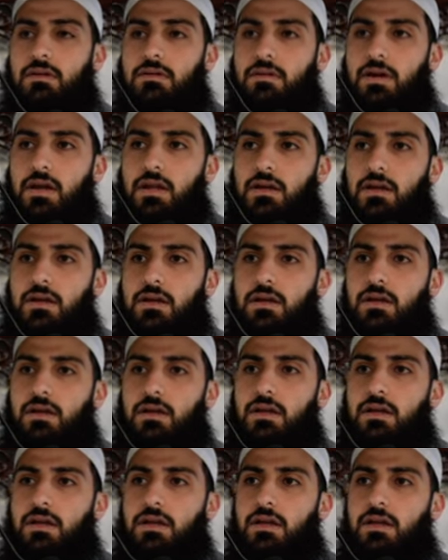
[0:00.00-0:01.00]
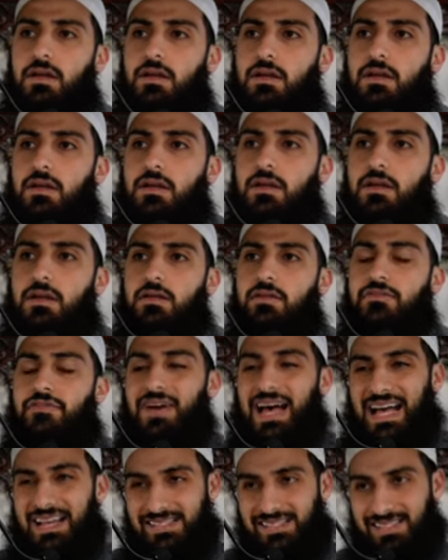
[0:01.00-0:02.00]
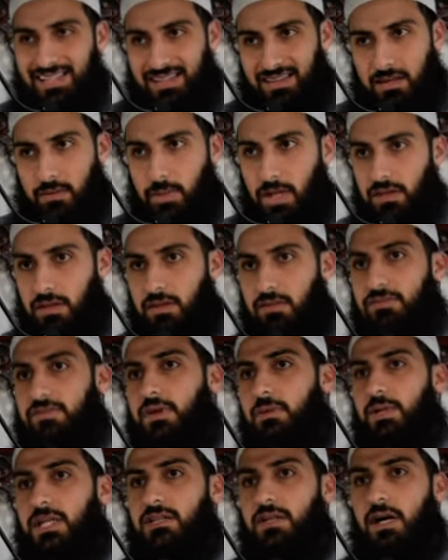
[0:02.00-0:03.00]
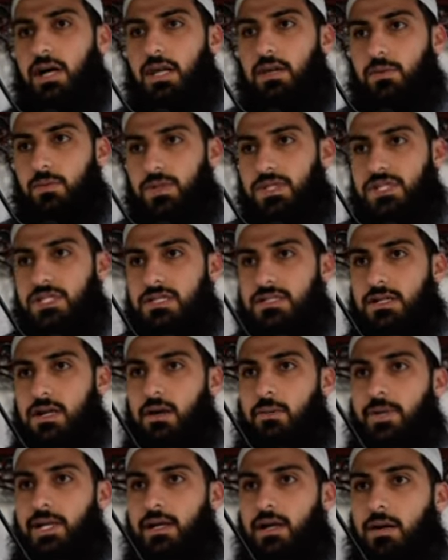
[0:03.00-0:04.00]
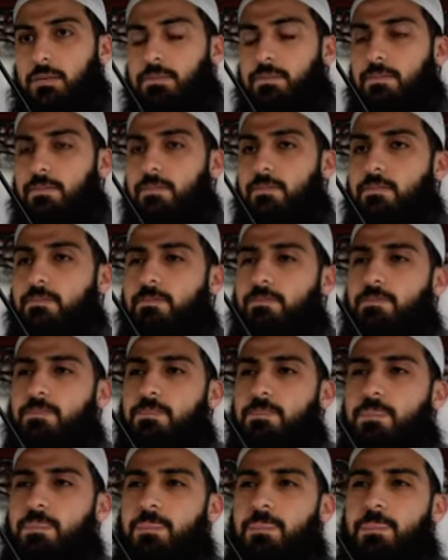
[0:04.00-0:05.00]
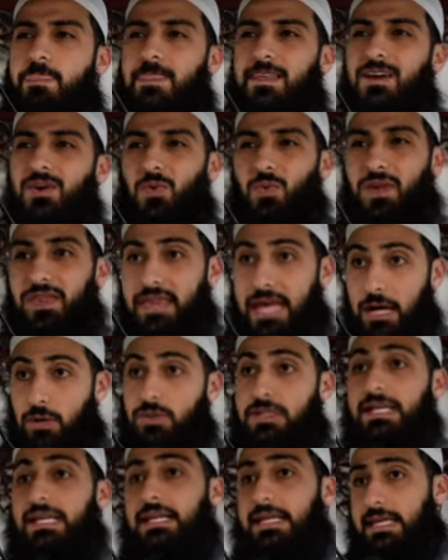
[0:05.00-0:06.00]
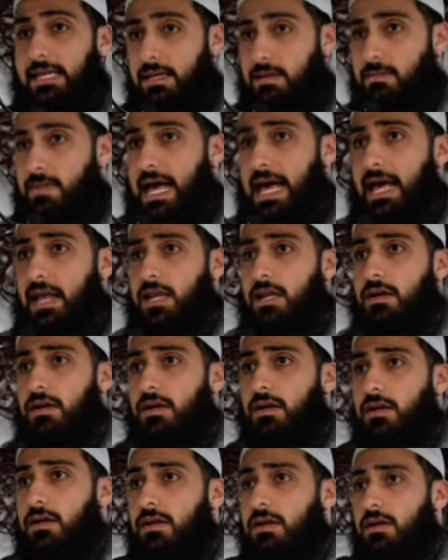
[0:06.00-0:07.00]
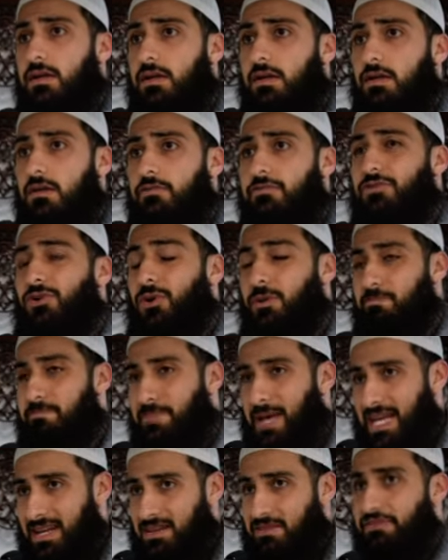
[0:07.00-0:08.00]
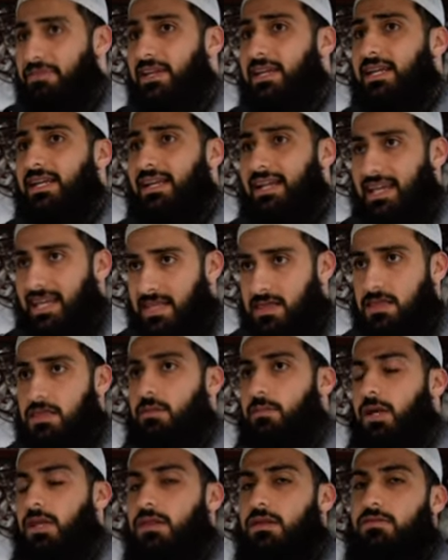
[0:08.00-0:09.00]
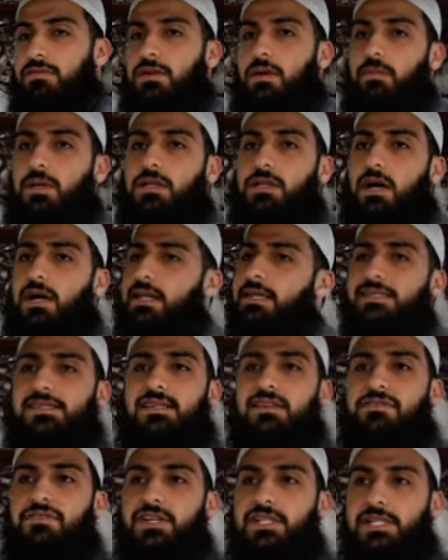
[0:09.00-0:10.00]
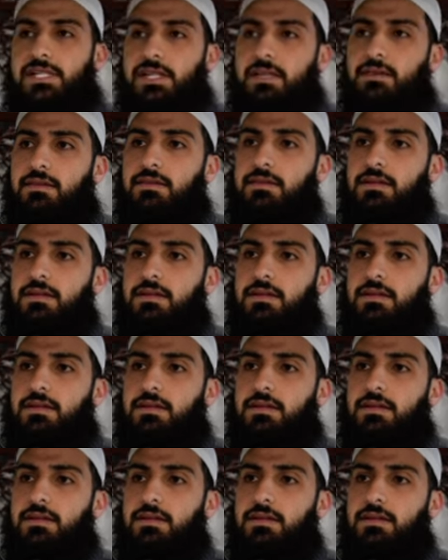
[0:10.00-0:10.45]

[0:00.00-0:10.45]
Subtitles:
Right? Fasting the month of Ramadan, which is coming up, without al-Iman for benefiting in the month of Ramadan is deficient.